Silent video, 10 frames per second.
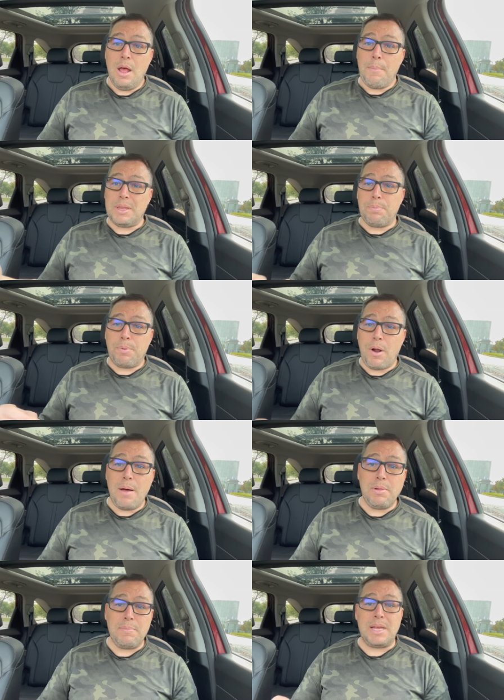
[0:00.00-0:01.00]
But the
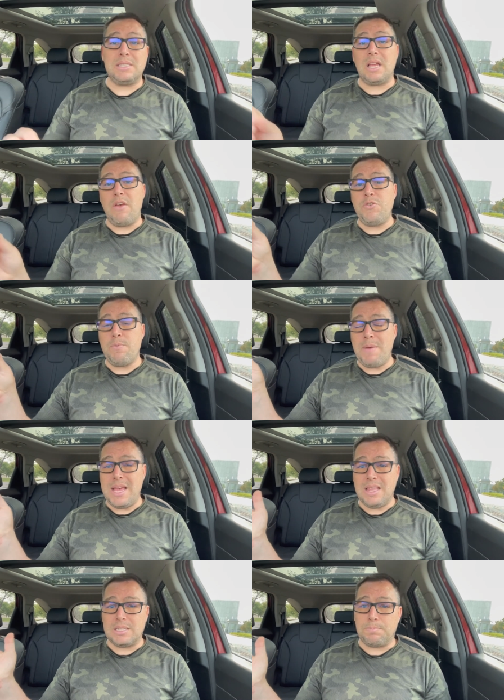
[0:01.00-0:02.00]
problem is, if you make
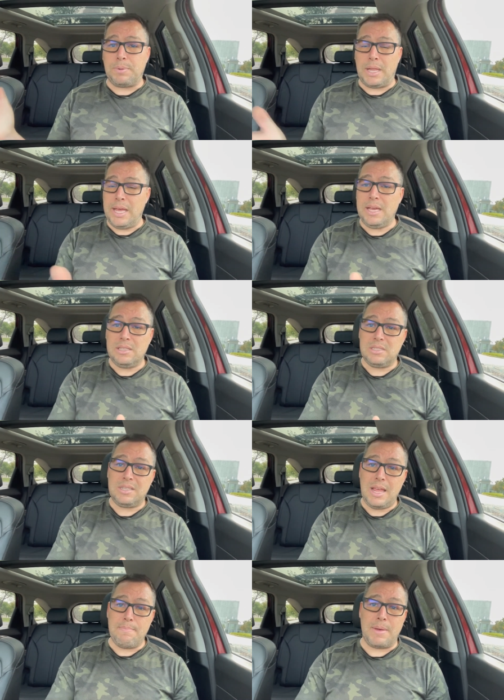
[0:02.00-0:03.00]
this blanket
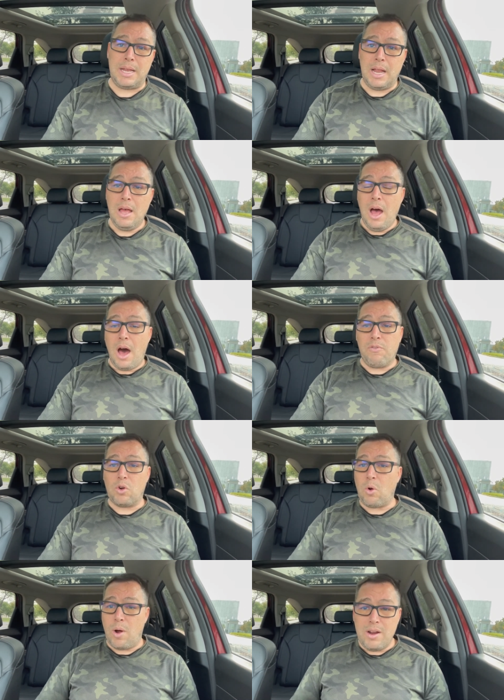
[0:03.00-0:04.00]
statement of
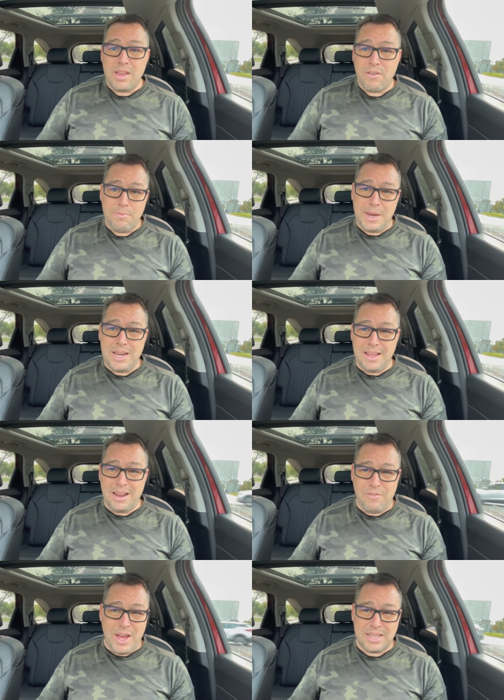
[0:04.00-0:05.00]
requiring everybody to get a
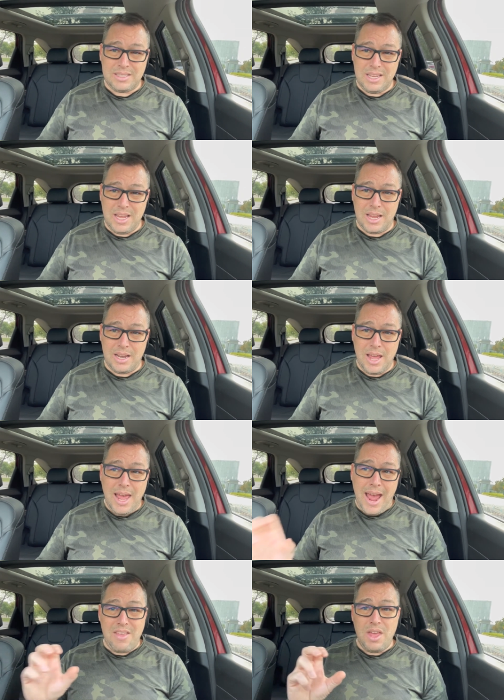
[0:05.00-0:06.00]
vaccine
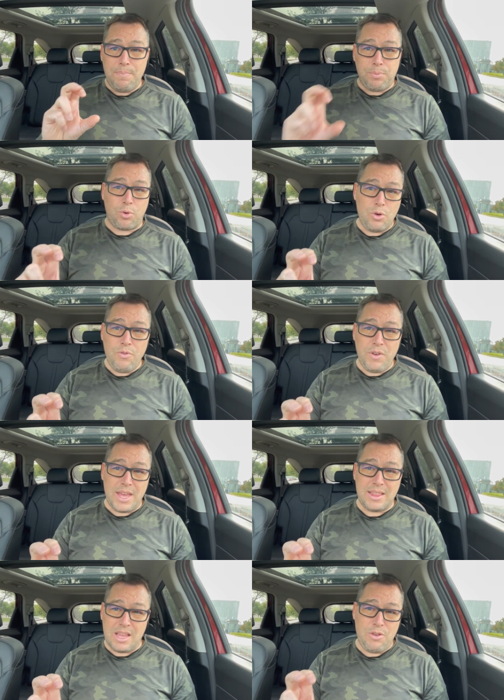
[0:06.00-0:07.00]
and then
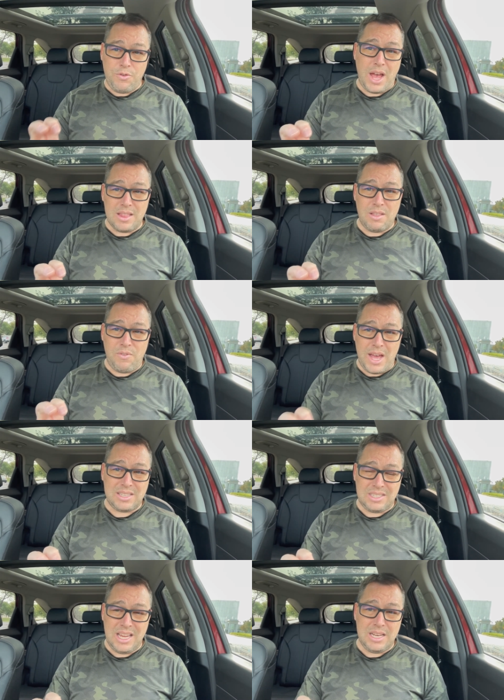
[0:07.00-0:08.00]
proving that you've gotten the
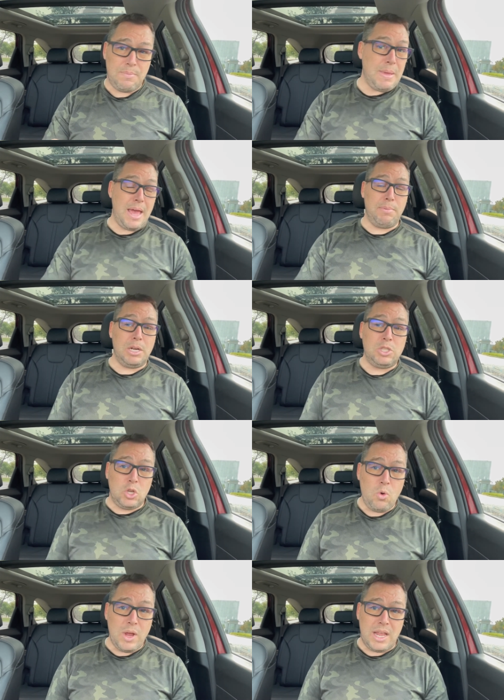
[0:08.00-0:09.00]
vaccine to be able to
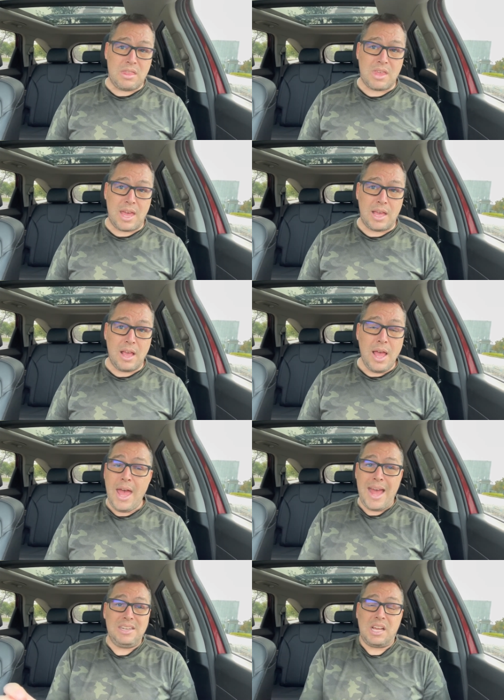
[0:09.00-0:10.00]
do anything
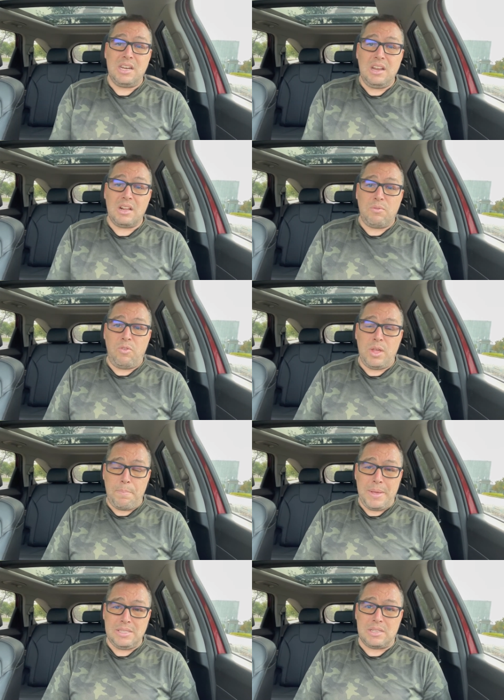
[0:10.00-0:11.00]
and to conduct vi-
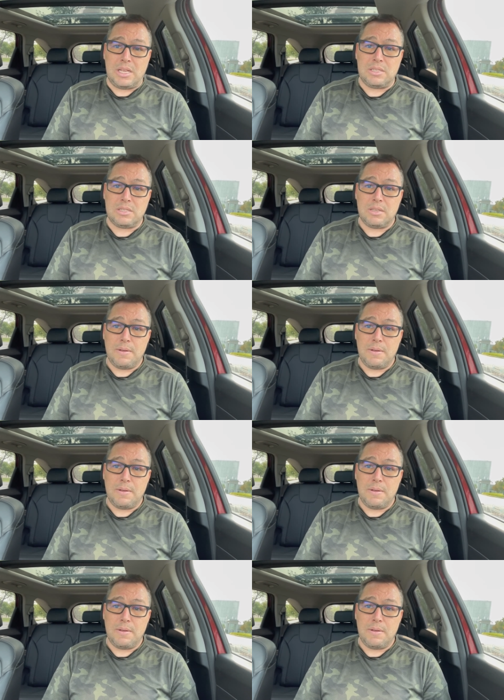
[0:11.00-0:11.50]
business,